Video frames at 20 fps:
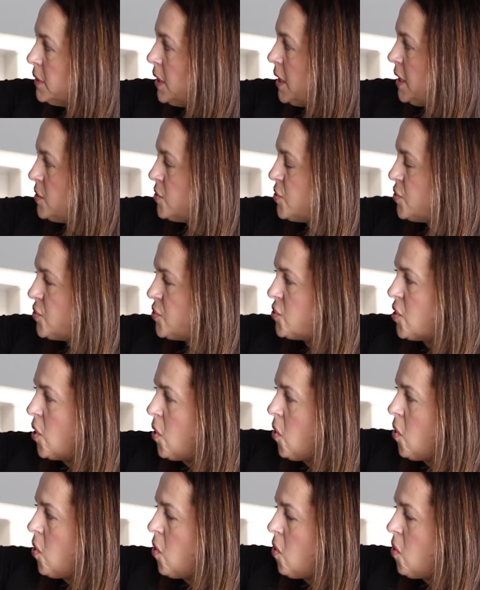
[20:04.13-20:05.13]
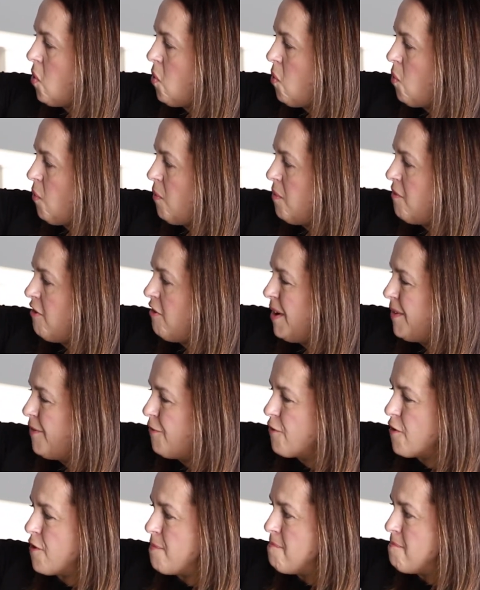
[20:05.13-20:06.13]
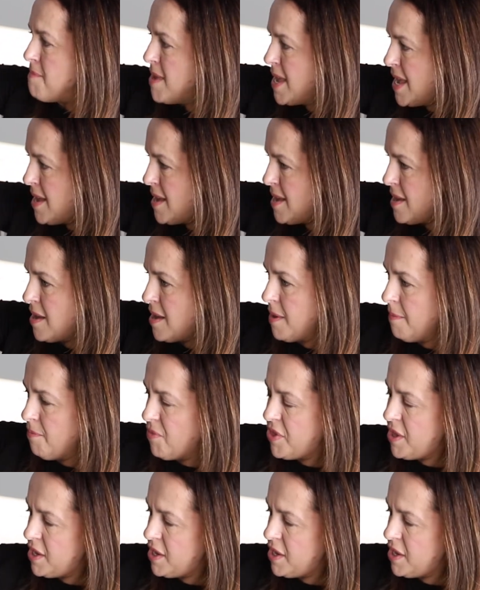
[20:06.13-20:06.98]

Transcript: And so for me,